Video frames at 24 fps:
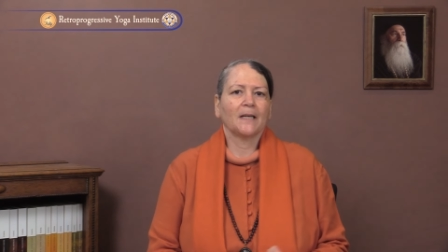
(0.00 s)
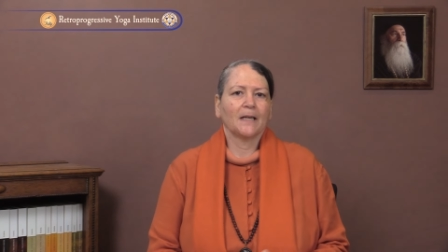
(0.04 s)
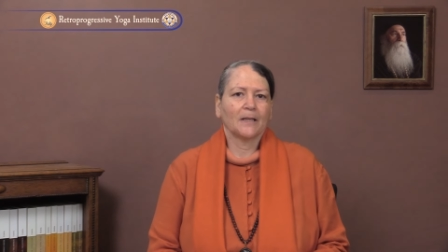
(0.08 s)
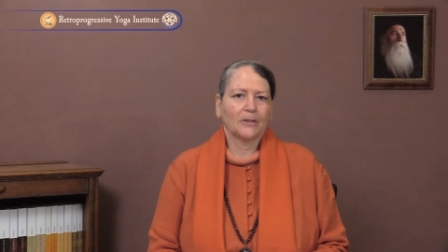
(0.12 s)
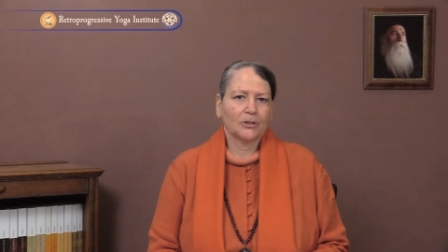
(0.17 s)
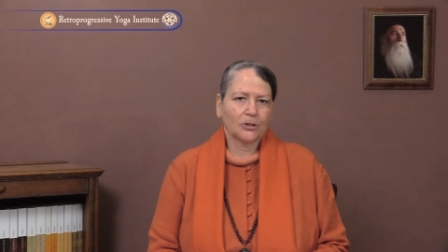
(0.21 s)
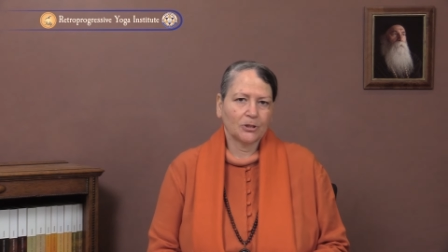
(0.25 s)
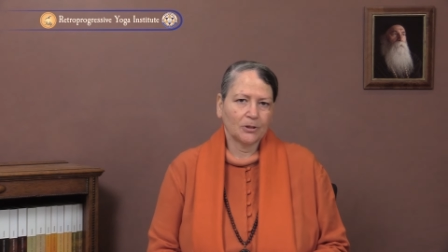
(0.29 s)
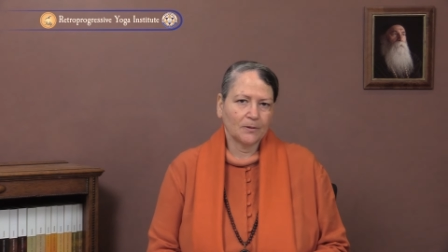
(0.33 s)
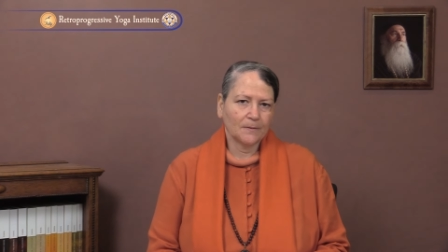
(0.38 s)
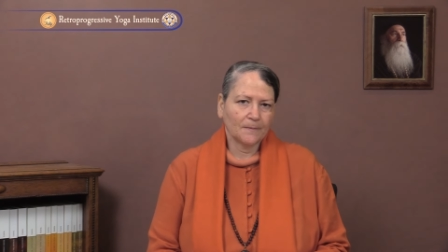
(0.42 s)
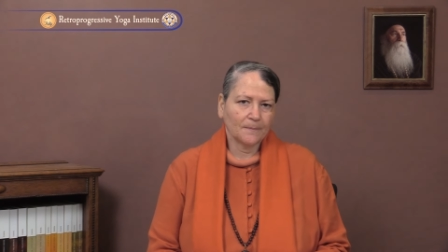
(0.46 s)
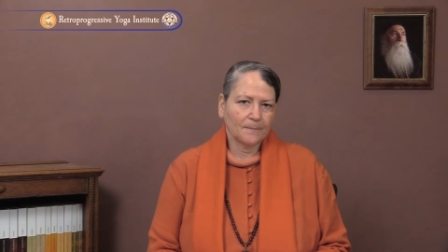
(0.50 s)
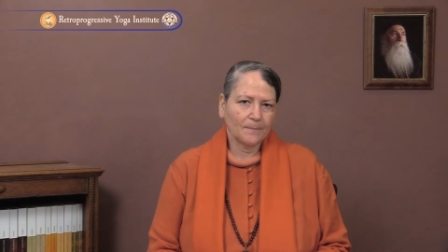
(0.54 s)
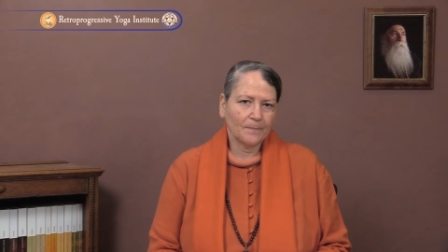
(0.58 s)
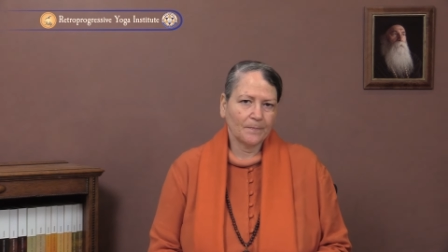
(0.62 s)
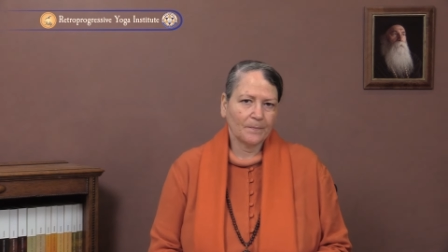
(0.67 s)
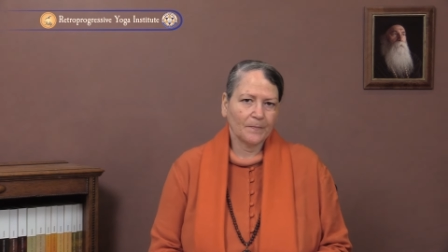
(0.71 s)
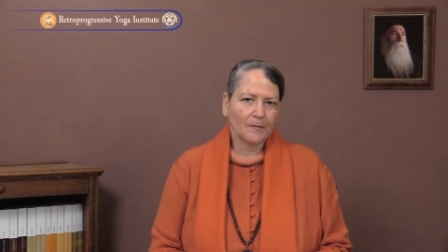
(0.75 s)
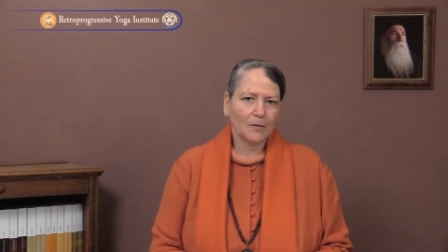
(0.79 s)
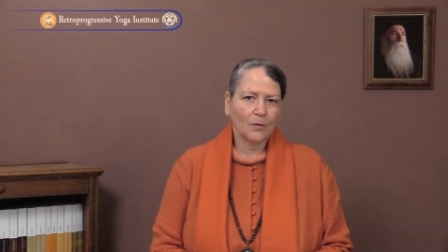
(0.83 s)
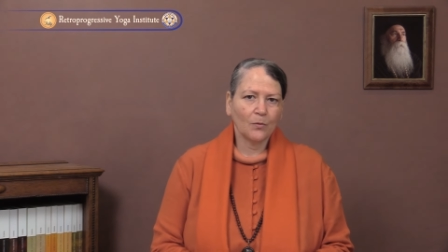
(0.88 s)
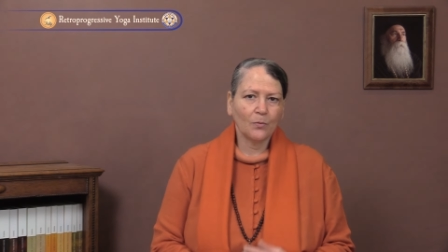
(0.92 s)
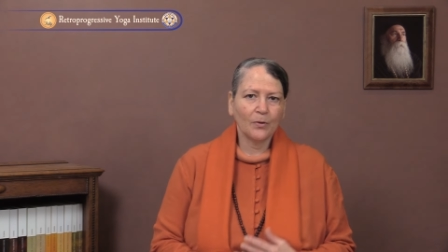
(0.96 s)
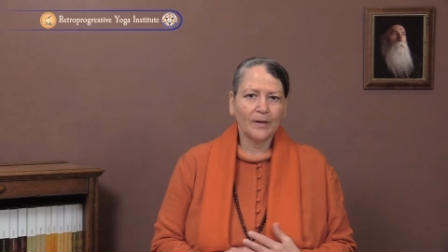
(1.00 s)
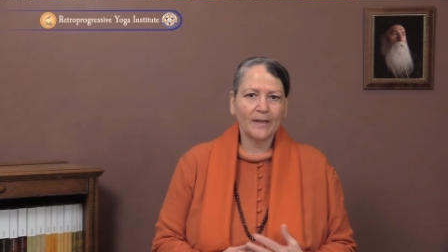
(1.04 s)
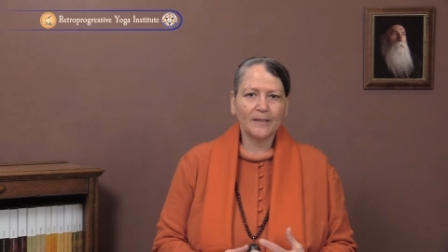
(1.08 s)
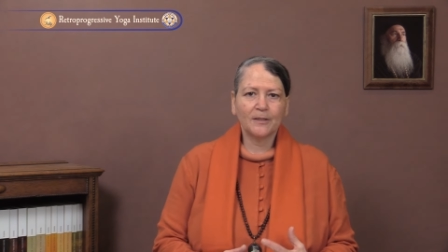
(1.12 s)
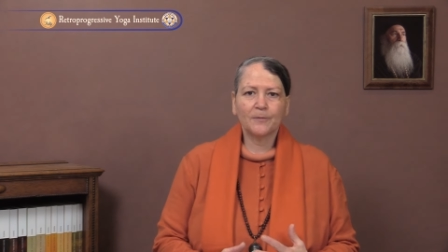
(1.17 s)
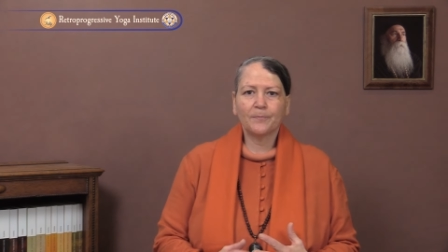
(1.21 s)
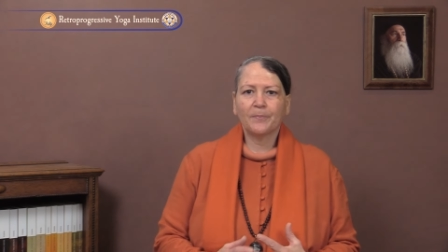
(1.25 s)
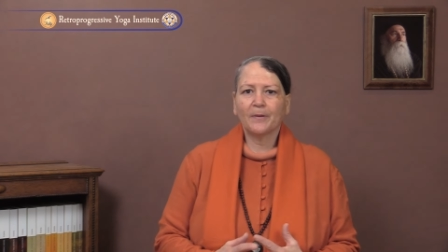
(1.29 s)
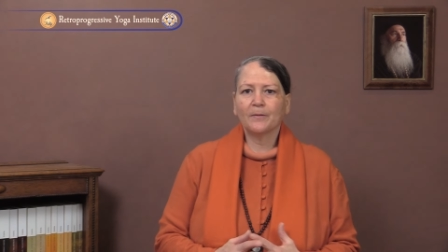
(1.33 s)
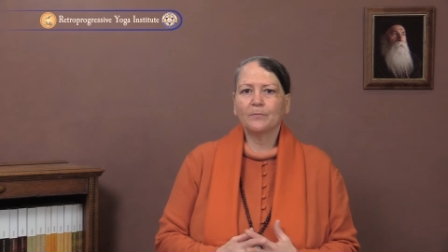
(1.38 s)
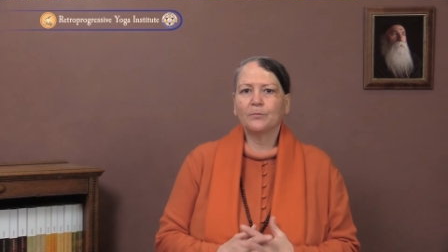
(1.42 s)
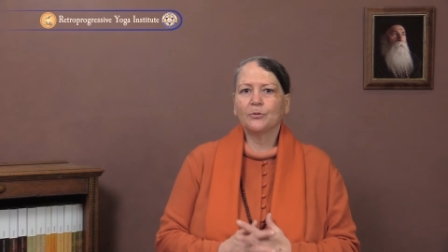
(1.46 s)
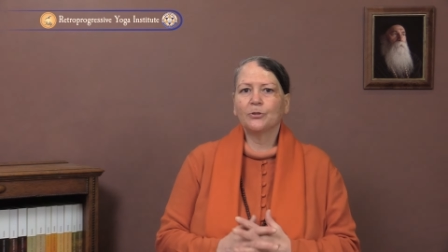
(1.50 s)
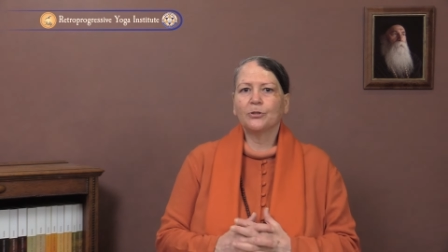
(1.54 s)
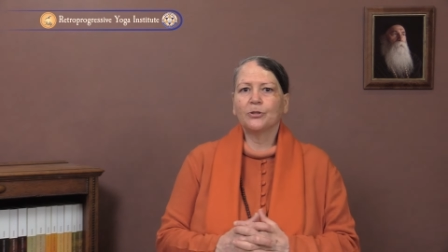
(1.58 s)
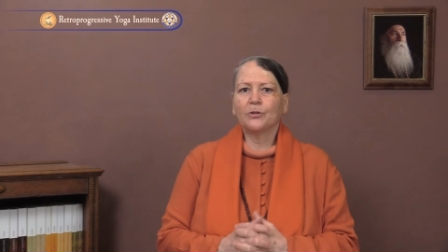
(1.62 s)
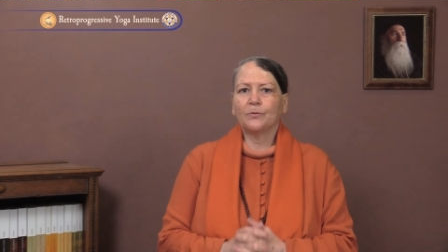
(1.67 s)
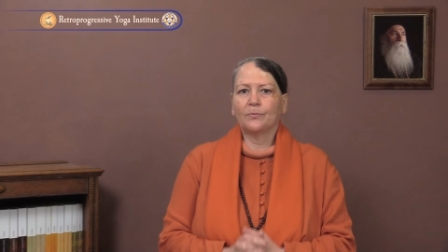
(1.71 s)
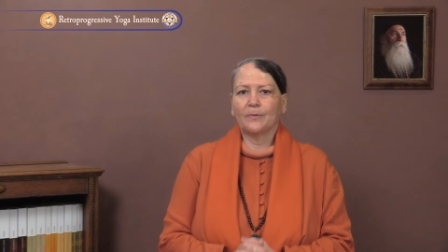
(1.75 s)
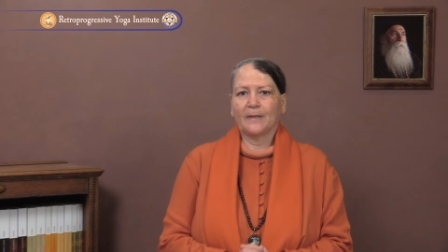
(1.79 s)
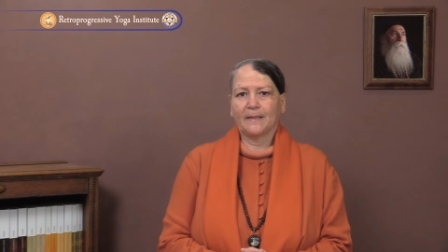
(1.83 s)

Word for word: action, or as Prabhuji